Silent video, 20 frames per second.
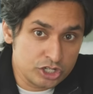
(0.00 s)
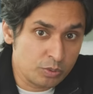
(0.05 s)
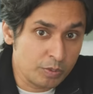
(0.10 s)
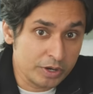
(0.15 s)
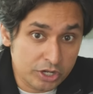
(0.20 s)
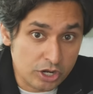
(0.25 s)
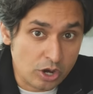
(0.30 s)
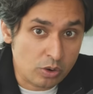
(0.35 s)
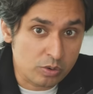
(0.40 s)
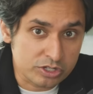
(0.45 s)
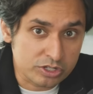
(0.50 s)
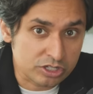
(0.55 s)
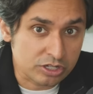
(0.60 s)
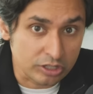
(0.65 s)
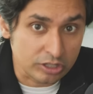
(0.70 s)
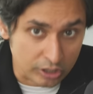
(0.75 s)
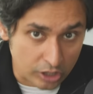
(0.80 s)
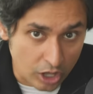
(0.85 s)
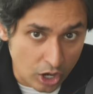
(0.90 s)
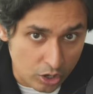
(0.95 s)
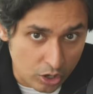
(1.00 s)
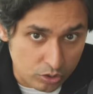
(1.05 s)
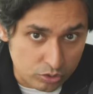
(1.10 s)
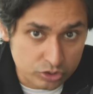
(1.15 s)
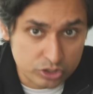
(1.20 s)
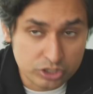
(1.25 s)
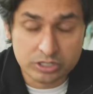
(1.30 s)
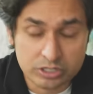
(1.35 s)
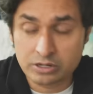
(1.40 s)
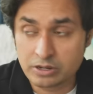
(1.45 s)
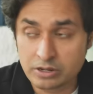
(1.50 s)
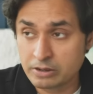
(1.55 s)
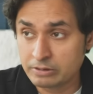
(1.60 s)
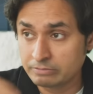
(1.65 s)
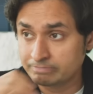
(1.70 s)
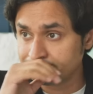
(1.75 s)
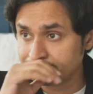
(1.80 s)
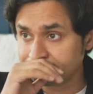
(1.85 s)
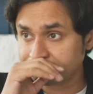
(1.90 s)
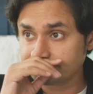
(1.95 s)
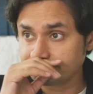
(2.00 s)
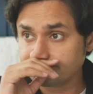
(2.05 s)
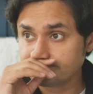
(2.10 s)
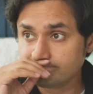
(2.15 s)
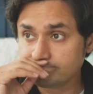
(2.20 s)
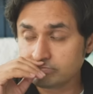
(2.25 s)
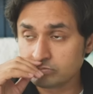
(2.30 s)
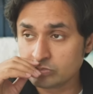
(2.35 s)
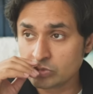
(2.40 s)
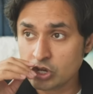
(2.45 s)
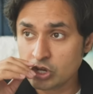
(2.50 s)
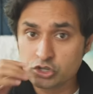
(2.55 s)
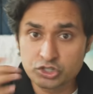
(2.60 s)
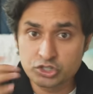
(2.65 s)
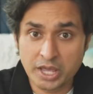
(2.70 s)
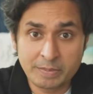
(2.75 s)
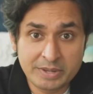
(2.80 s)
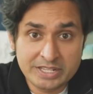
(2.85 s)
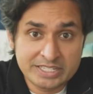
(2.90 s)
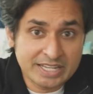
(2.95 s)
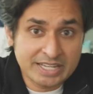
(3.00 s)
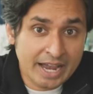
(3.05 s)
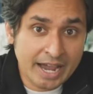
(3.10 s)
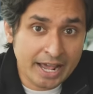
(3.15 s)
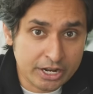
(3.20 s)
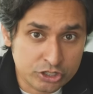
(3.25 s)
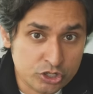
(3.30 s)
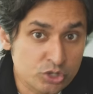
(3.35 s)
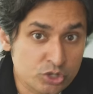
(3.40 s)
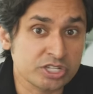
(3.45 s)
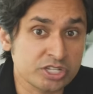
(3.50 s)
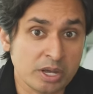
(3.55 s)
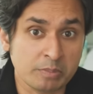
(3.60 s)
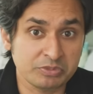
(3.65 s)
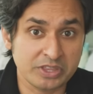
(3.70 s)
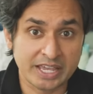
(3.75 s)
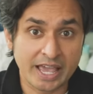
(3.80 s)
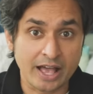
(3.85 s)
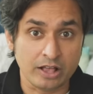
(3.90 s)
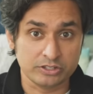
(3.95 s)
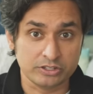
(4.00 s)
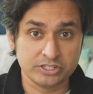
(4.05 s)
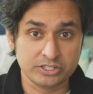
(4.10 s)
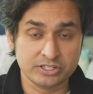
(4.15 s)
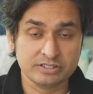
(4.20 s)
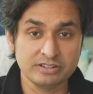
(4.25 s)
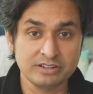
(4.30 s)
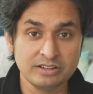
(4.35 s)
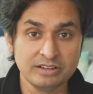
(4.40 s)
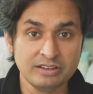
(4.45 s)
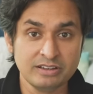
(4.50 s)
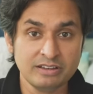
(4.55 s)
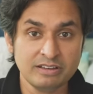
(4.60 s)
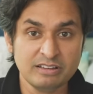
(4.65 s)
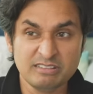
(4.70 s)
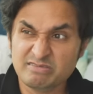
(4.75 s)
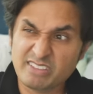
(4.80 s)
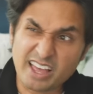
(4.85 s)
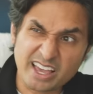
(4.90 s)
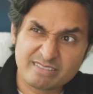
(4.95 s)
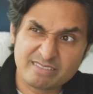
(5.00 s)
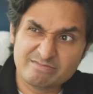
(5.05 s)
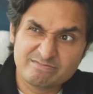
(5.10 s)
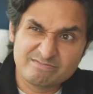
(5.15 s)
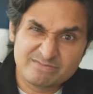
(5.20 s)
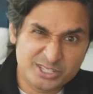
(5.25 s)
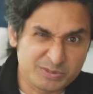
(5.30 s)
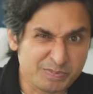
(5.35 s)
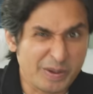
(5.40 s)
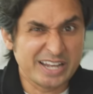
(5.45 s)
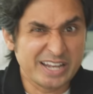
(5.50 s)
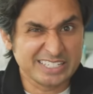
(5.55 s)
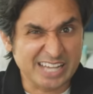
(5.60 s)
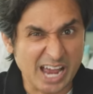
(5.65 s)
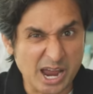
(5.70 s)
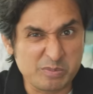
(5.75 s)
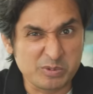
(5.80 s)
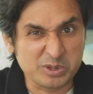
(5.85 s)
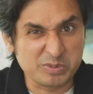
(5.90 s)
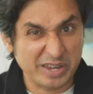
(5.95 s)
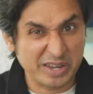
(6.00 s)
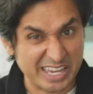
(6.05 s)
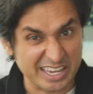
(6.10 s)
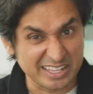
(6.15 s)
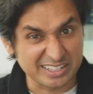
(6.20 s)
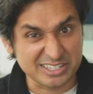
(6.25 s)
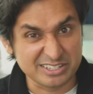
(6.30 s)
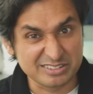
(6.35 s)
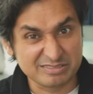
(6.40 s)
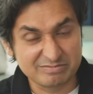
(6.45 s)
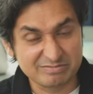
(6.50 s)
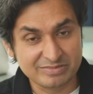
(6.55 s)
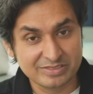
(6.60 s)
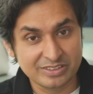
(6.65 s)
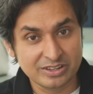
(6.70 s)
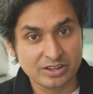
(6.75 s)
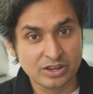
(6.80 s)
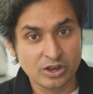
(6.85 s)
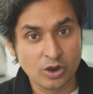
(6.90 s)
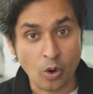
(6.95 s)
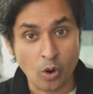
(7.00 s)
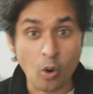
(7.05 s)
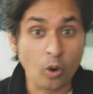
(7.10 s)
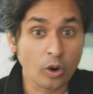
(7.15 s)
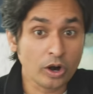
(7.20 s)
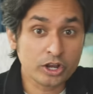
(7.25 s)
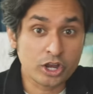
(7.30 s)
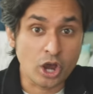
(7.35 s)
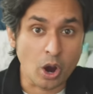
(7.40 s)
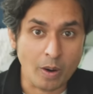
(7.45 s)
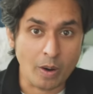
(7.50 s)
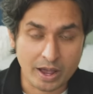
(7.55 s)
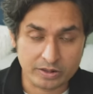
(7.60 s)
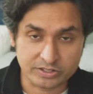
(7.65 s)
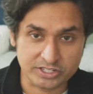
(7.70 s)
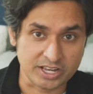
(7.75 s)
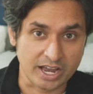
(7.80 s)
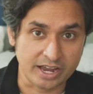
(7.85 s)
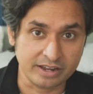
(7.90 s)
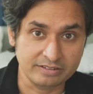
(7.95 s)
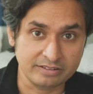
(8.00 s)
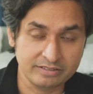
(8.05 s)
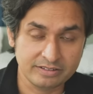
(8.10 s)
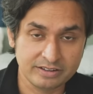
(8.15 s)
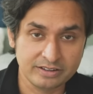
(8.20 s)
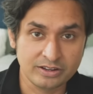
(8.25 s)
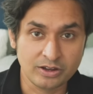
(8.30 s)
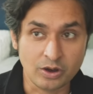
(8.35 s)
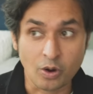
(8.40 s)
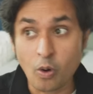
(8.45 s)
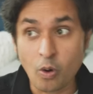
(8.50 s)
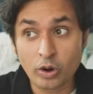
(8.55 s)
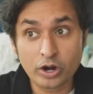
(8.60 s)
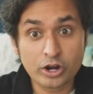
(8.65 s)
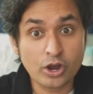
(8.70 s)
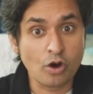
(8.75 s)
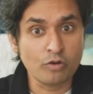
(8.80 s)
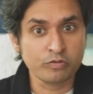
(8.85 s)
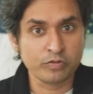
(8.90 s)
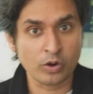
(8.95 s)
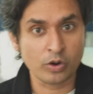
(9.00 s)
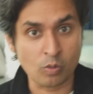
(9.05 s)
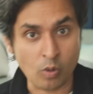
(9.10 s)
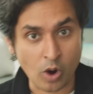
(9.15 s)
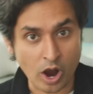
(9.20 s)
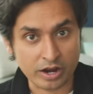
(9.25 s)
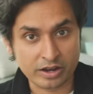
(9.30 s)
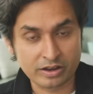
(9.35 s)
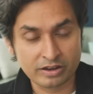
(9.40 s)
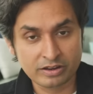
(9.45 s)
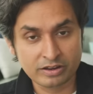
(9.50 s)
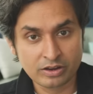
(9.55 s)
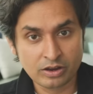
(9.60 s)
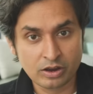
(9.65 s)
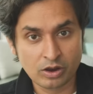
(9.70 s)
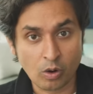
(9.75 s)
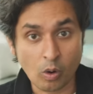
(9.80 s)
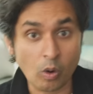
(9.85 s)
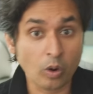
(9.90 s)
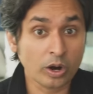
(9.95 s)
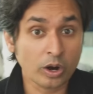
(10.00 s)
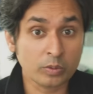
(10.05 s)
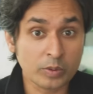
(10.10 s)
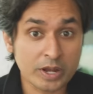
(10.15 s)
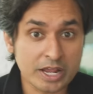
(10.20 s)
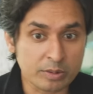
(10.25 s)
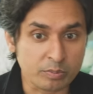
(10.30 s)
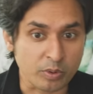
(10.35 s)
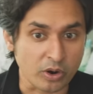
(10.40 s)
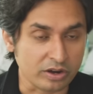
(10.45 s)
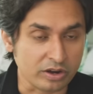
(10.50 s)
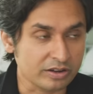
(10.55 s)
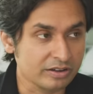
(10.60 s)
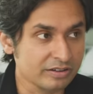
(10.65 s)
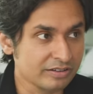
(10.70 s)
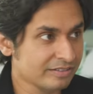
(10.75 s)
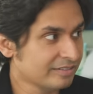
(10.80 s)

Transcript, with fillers: window is closed. So that means I got to do something else. Like spend time with my kids or go outside or go for a walk or read a book